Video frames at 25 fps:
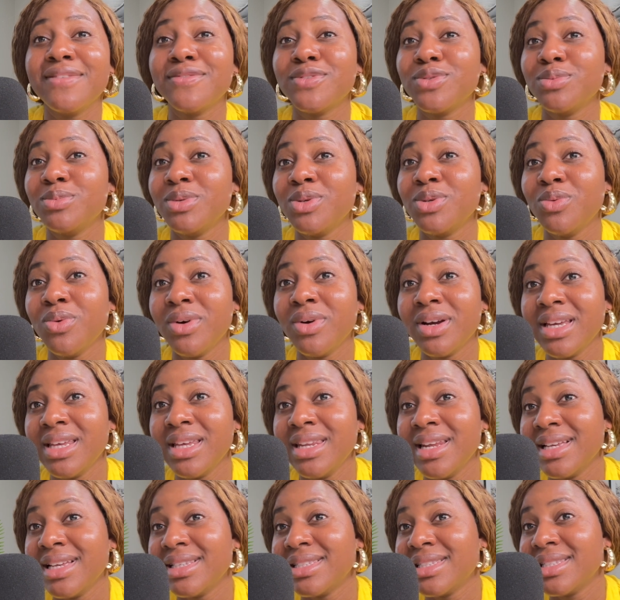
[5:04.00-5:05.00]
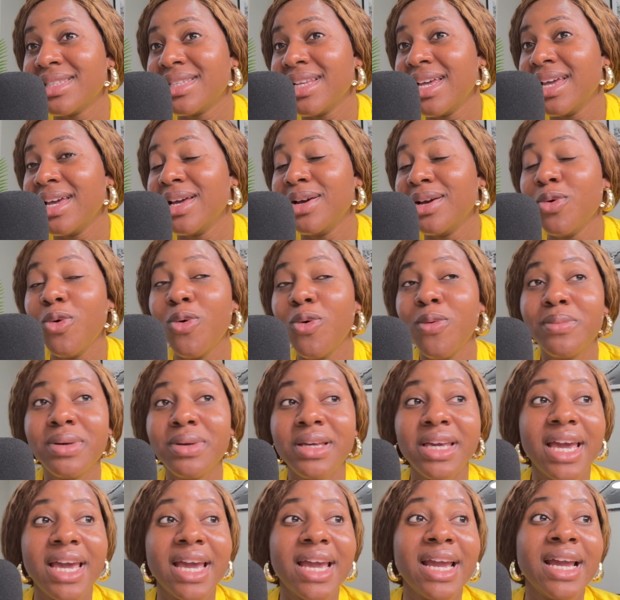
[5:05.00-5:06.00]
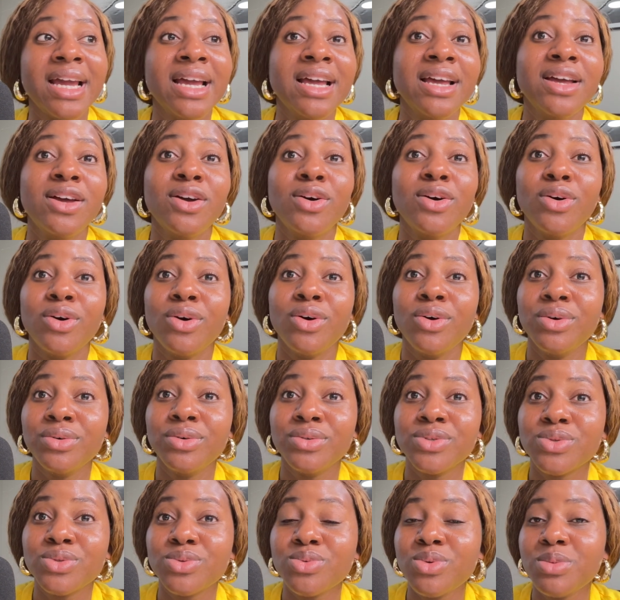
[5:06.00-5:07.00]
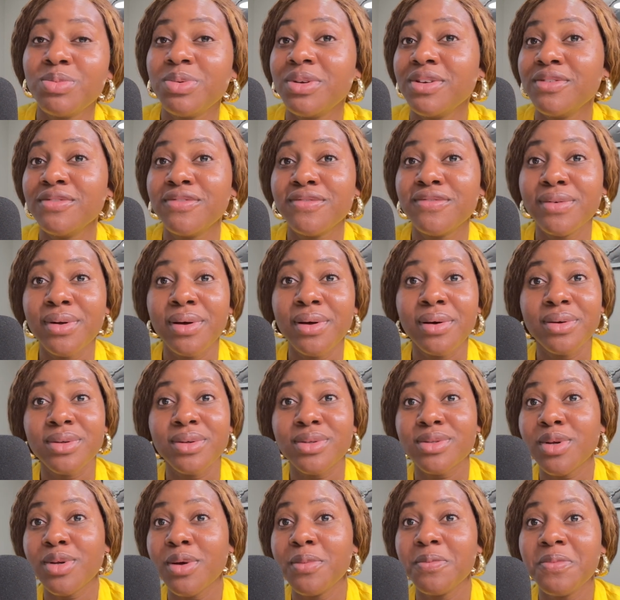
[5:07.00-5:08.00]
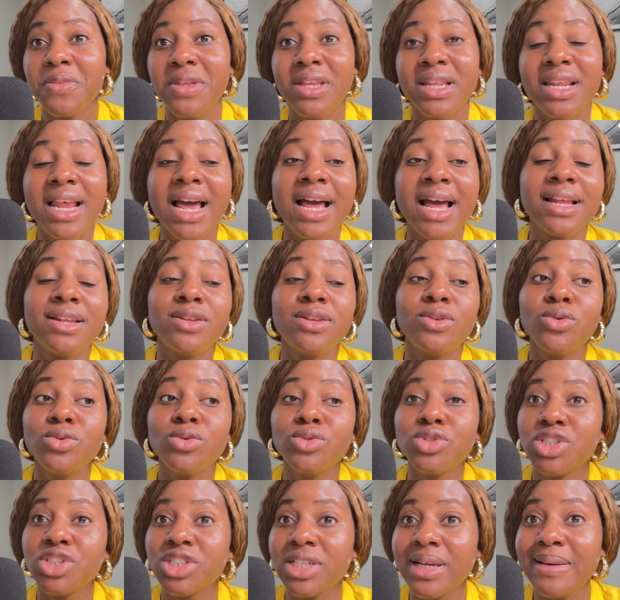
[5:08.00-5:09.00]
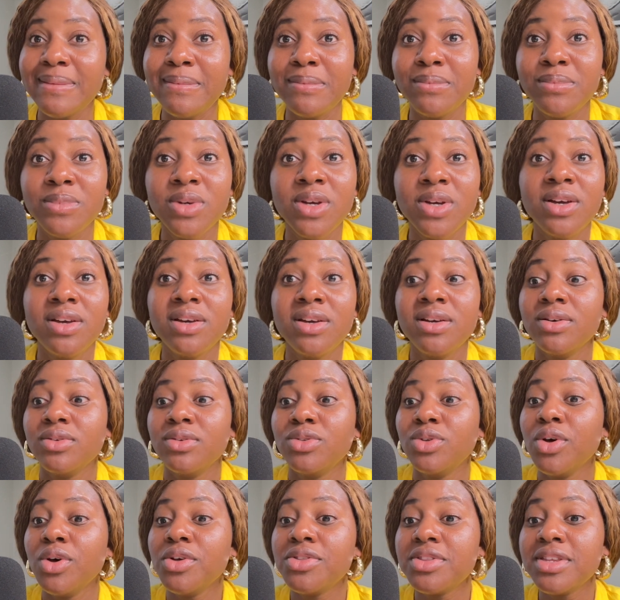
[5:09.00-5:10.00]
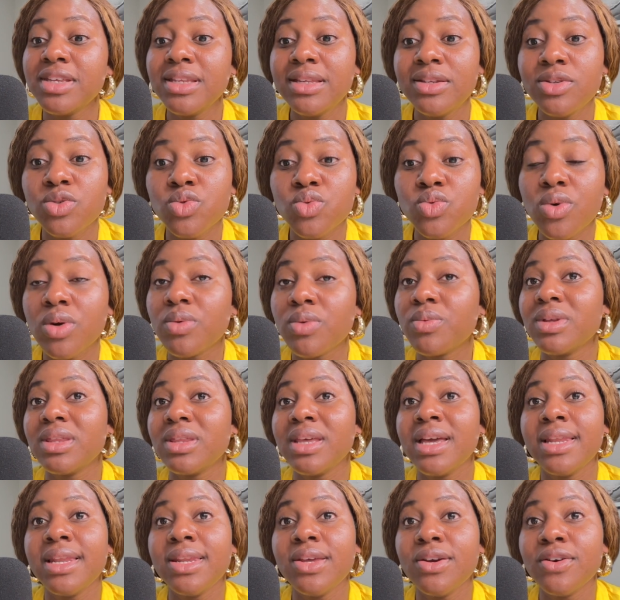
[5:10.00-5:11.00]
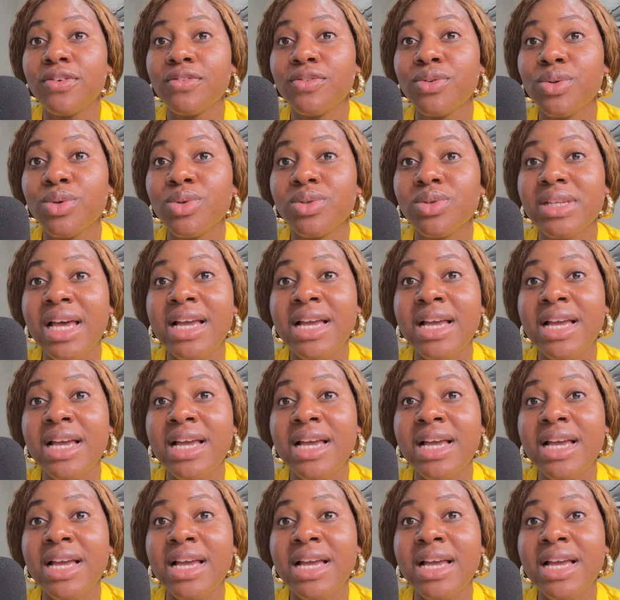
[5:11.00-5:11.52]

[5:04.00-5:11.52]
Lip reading: to be working as home care or sweeping floor or something, and no shame, nothing is wrong with any of those.